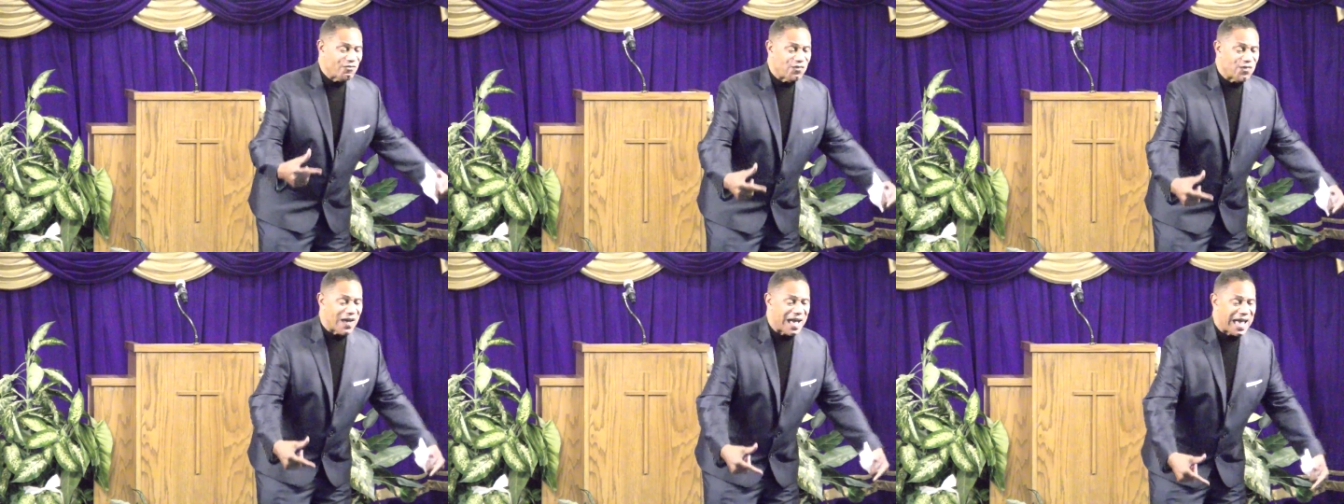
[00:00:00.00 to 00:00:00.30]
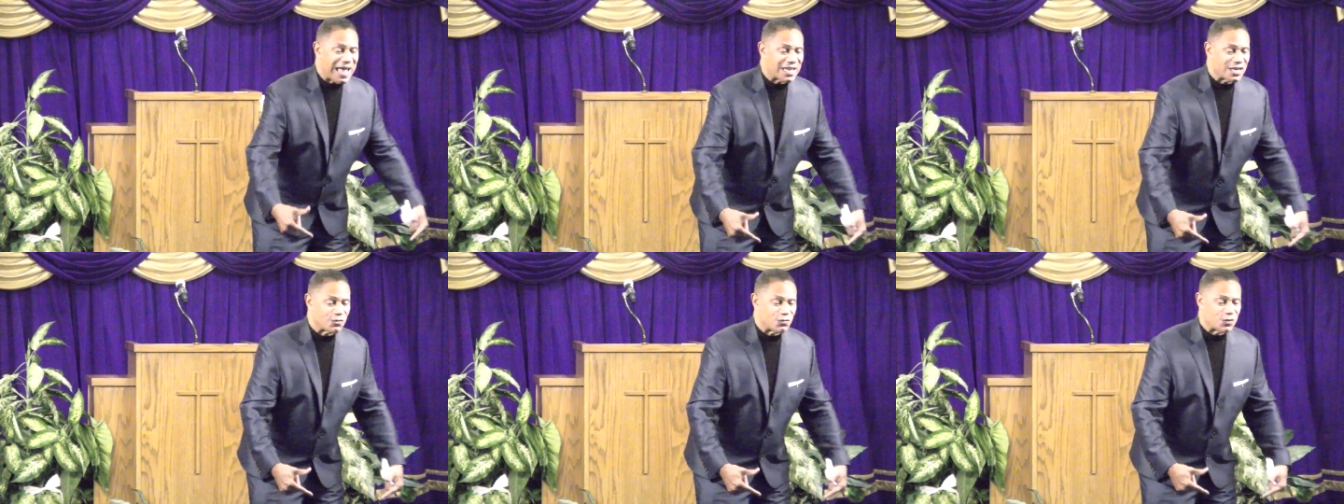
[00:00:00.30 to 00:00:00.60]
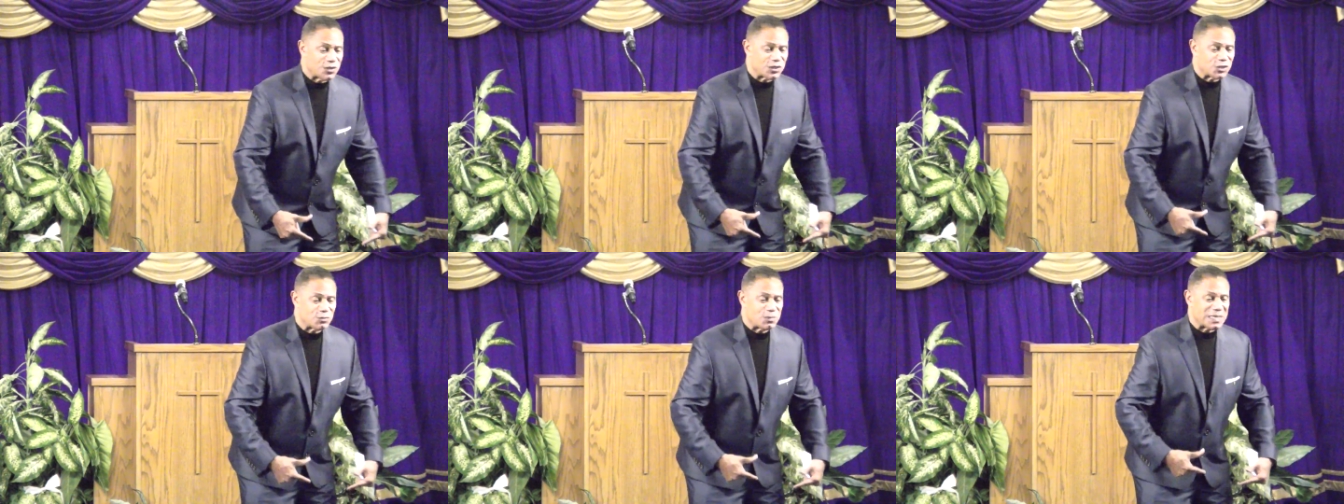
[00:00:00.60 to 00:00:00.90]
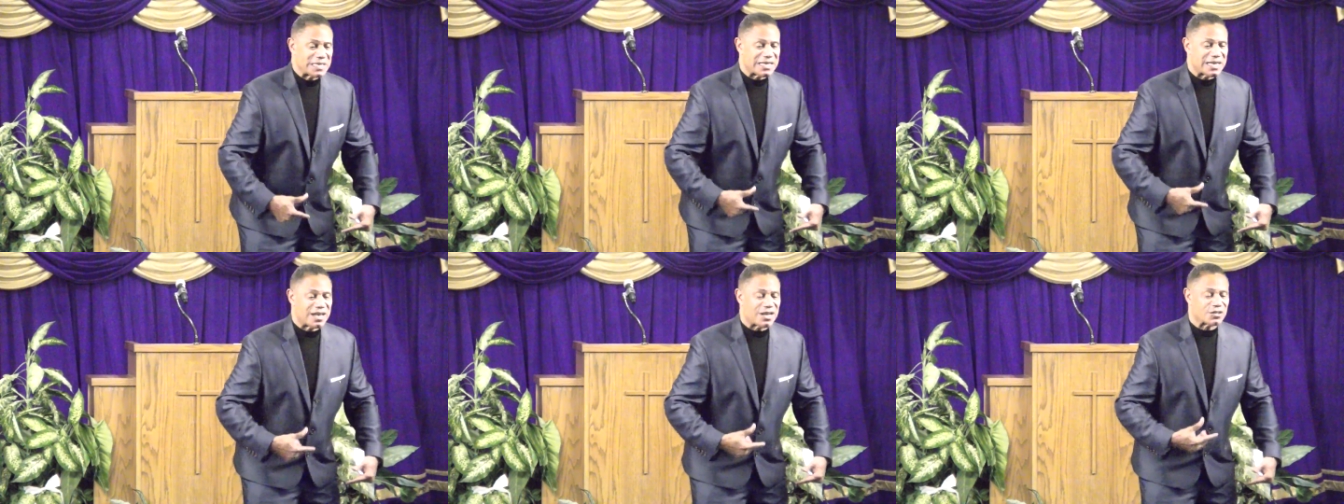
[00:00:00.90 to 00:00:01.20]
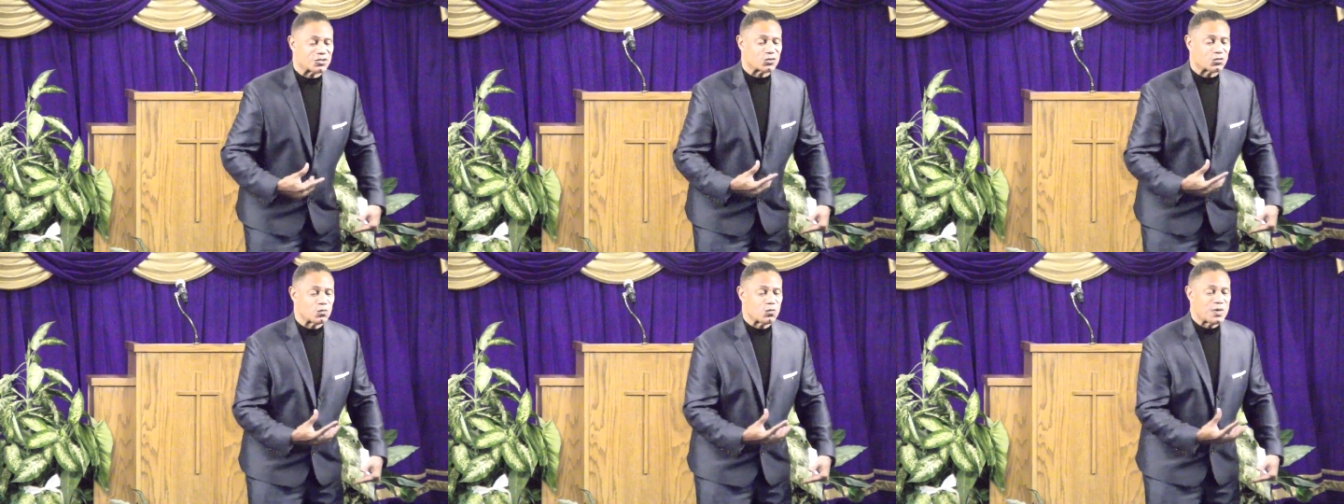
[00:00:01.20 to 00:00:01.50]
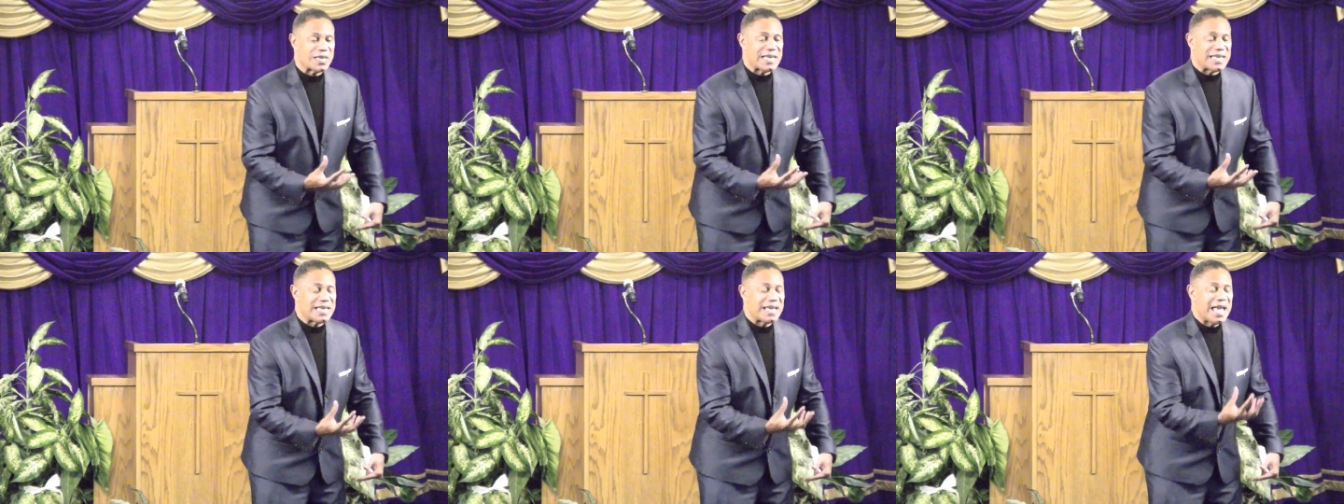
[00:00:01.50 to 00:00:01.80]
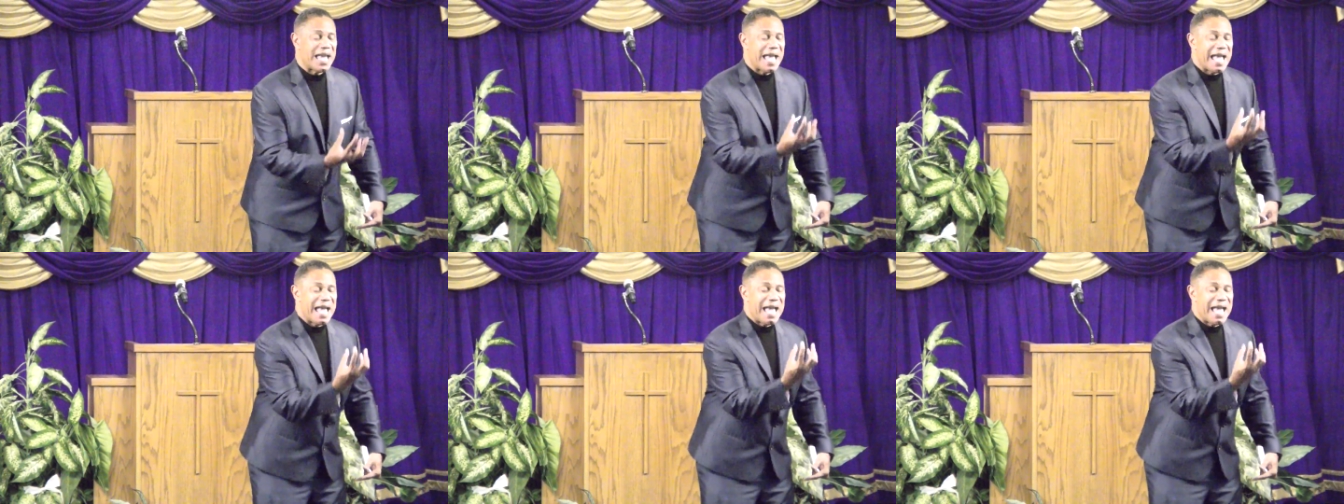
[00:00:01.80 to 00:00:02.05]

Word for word: followers, because we